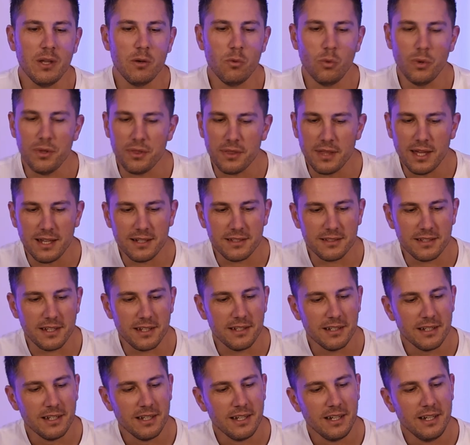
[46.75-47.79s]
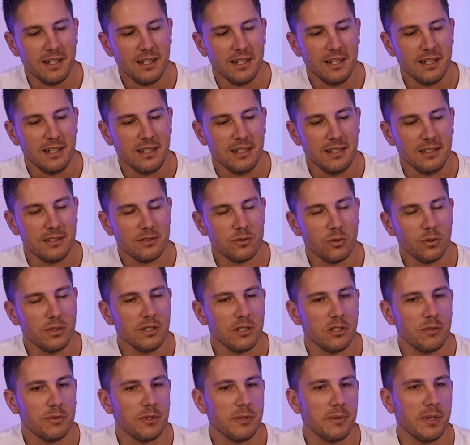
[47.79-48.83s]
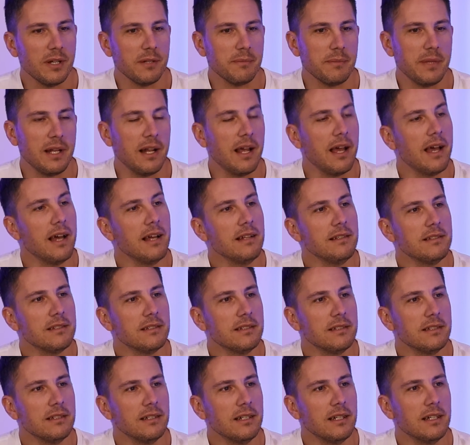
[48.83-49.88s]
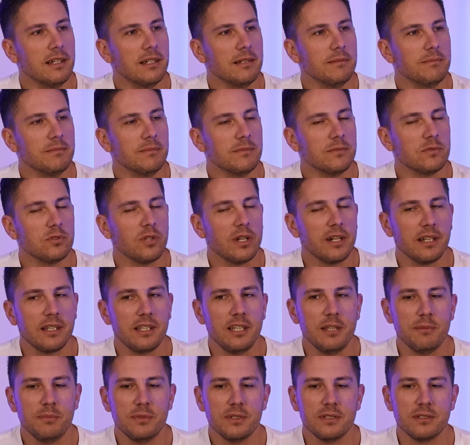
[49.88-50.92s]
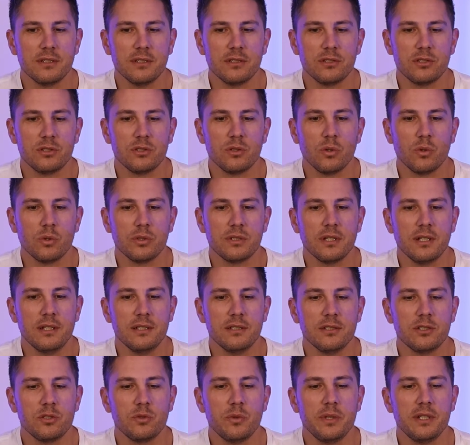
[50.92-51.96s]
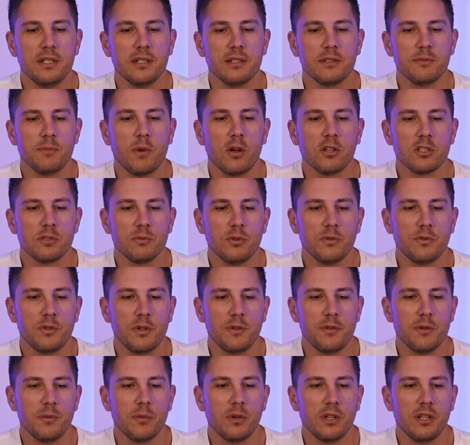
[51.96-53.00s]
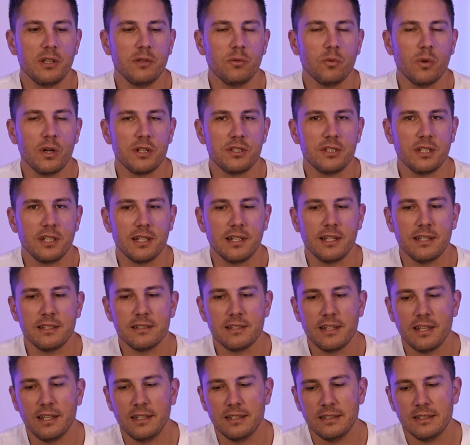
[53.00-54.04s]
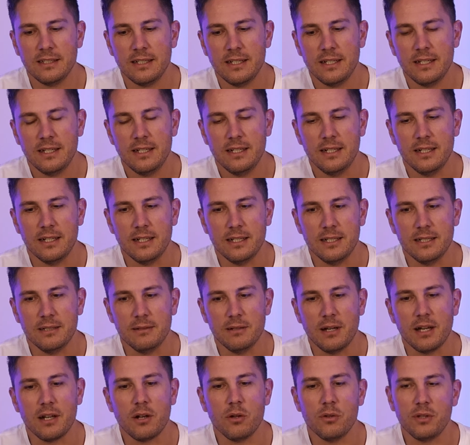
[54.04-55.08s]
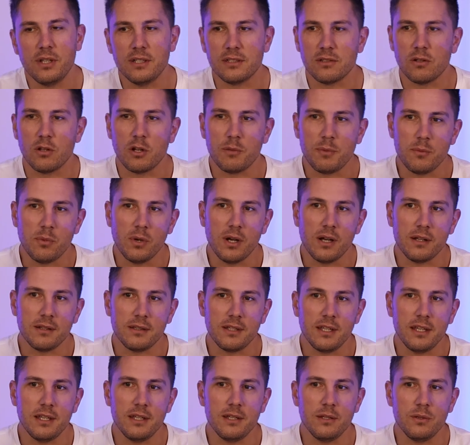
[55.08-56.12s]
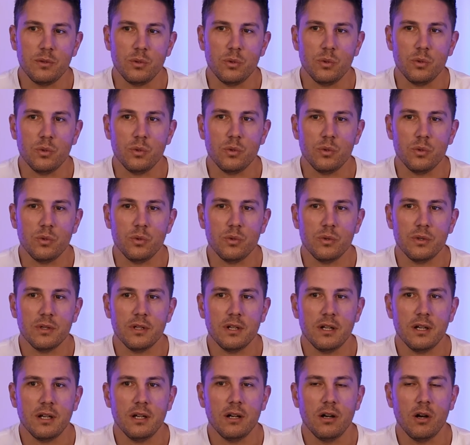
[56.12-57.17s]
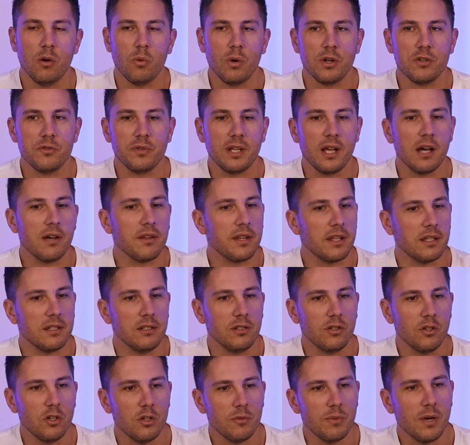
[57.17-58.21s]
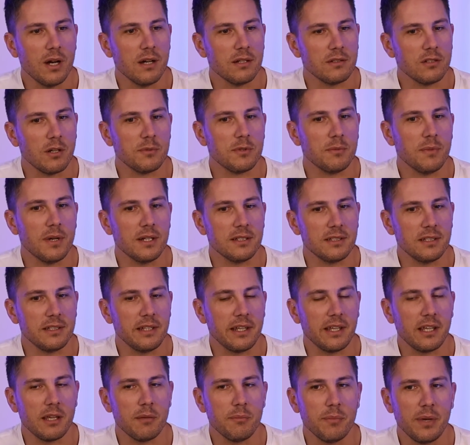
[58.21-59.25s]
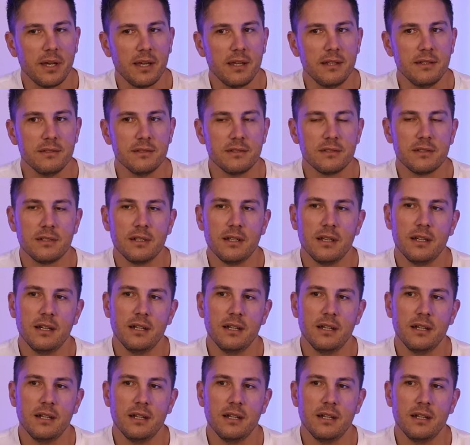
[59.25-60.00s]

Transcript: With that said, let's talk a little bit about meta ads. Trying to keep this as short and sweet as possible for everybody watching and listening. I know there's a lot of people out there who are wondering how they can go about optimizing their campaigns.